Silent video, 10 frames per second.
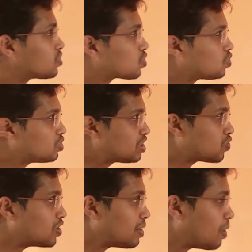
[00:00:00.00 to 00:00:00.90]
So
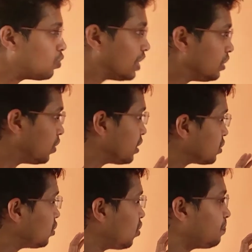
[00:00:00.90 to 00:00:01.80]
this was about
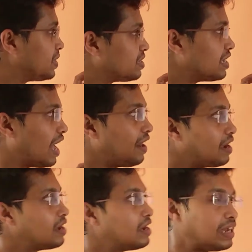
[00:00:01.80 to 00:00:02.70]
introduction of PCR.
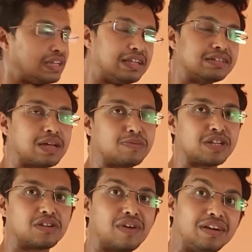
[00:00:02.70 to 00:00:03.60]
In the
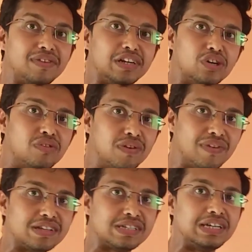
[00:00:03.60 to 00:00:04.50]
subsequent video, we
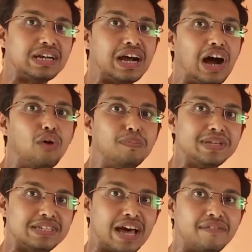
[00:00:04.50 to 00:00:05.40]
will see how
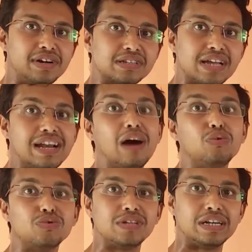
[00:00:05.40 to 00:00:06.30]
PCR works and
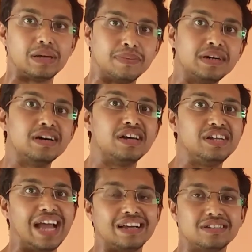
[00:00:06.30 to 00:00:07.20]
how to set up a
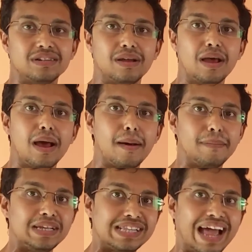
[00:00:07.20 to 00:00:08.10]
reaction.
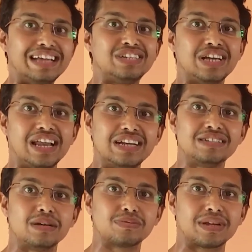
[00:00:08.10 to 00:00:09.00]
Please like, share and
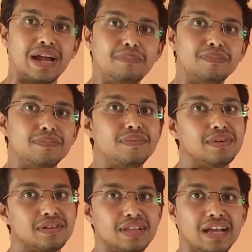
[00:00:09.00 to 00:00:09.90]
subscribe.
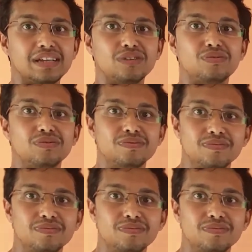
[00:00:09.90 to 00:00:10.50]
Thank you.